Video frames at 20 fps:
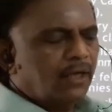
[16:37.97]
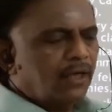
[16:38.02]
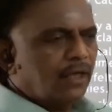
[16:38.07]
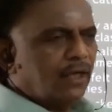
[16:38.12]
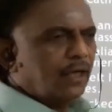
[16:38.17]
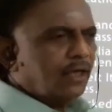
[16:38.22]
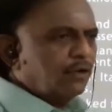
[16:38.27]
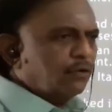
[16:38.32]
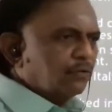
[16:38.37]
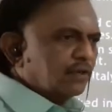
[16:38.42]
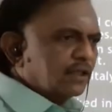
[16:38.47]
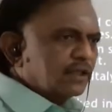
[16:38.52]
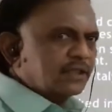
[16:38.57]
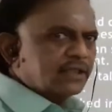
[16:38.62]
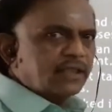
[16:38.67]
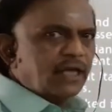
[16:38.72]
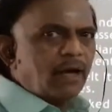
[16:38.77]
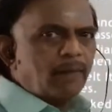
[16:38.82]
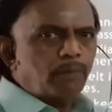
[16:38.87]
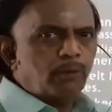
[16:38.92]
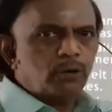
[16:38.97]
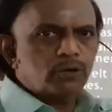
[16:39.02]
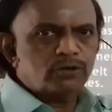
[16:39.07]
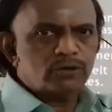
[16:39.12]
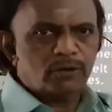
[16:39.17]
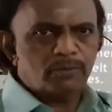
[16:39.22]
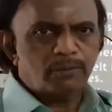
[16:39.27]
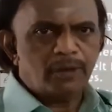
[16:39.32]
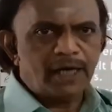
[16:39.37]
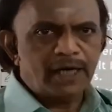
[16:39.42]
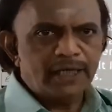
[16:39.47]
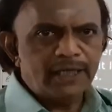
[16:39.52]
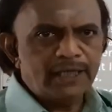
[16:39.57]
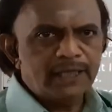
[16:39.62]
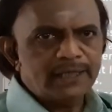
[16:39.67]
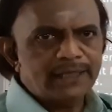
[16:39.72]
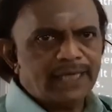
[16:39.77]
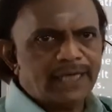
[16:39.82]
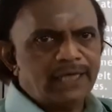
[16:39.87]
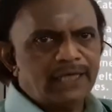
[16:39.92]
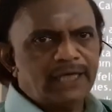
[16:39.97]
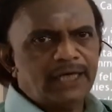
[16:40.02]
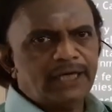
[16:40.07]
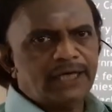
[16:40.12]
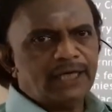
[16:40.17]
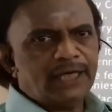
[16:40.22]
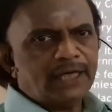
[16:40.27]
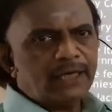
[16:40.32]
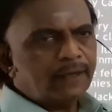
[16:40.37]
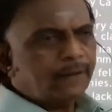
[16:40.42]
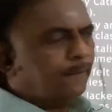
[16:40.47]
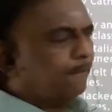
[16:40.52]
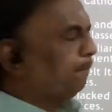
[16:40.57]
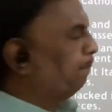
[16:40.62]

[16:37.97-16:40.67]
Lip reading: it was opposed by their leader,